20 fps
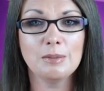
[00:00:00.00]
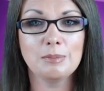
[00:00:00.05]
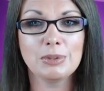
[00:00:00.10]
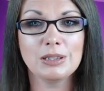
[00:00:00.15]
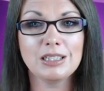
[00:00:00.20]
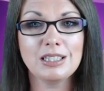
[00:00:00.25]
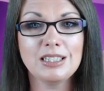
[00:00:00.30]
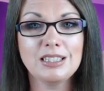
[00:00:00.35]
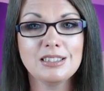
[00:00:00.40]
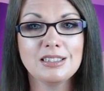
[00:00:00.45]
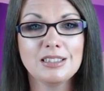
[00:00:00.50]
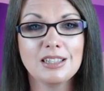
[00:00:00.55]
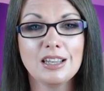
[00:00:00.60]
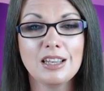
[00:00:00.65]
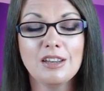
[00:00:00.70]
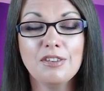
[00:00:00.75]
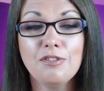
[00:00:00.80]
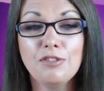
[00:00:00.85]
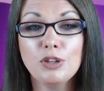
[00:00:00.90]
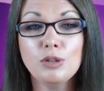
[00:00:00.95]
Please,
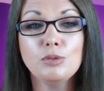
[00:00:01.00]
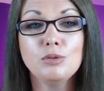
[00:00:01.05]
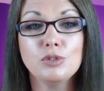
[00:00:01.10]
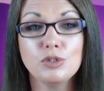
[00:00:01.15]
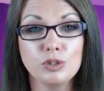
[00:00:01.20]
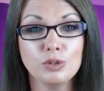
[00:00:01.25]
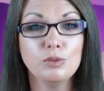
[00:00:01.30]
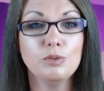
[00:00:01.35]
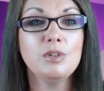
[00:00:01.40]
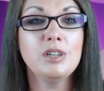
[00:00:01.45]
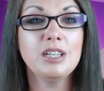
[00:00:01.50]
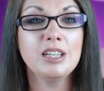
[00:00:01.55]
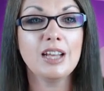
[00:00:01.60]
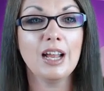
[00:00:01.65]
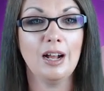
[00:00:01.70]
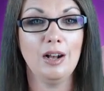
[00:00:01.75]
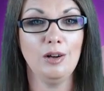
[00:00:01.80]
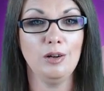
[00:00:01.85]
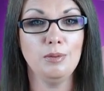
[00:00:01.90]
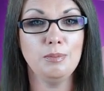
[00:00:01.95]
if you do need
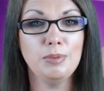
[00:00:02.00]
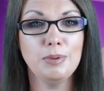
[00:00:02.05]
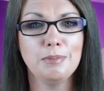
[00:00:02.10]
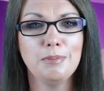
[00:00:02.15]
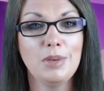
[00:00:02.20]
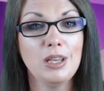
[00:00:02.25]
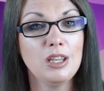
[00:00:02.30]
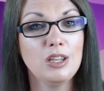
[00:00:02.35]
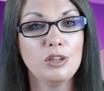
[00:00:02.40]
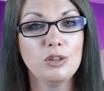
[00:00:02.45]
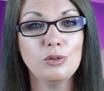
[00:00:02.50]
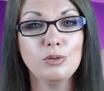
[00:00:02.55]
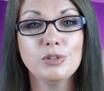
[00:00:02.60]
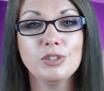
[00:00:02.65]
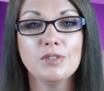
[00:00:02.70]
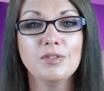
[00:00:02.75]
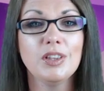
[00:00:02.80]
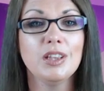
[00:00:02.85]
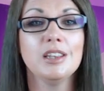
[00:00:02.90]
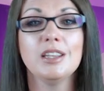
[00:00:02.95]
help, make use
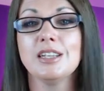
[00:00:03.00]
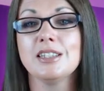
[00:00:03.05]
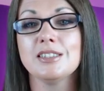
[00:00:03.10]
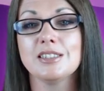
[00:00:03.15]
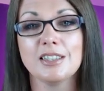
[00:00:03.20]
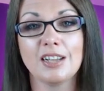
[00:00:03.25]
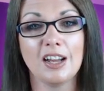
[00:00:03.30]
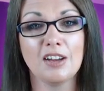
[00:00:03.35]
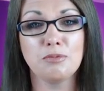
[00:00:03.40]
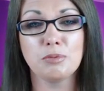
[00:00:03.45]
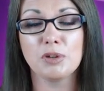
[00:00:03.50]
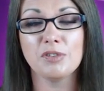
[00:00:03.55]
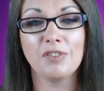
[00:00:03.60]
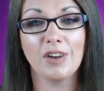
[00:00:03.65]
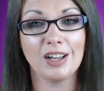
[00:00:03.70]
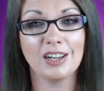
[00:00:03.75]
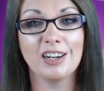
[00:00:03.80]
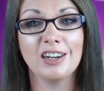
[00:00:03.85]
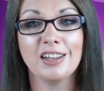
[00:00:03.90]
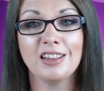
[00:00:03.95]
of the links that I
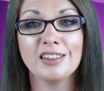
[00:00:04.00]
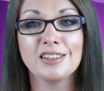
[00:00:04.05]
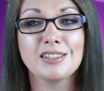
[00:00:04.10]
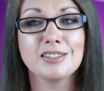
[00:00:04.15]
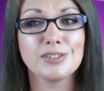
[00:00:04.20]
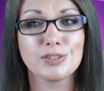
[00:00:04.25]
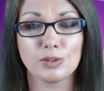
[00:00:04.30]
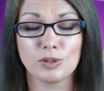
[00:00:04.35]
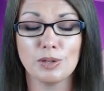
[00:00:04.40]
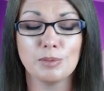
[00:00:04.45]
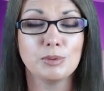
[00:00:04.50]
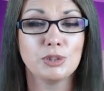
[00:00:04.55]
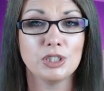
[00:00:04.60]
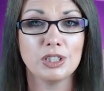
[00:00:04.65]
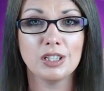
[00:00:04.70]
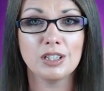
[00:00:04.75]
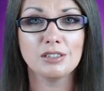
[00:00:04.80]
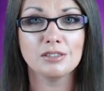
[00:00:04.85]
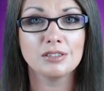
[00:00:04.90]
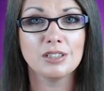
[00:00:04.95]
provided in the
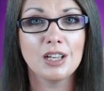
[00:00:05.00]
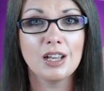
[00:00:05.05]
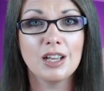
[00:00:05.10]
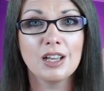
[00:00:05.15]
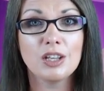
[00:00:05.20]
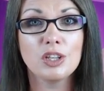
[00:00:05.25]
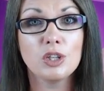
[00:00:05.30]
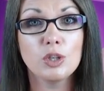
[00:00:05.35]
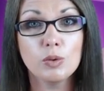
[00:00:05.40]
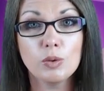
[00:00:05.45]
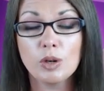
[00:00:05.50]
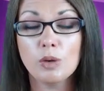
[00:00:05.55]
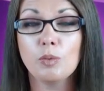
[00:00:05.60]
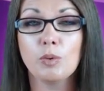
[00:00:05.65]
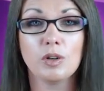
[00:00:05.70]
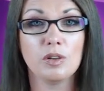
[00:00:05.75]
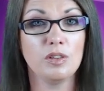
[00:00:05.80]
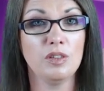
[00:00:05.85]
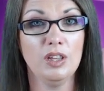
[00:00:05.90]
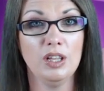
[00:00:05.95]
description. You are
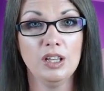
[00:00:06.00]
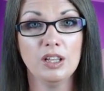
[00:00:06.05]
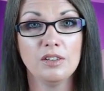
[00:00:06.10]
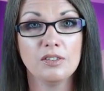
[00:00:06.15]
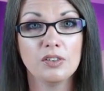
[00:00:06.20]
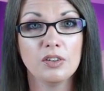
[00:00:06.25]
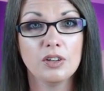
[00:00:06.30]
worth it.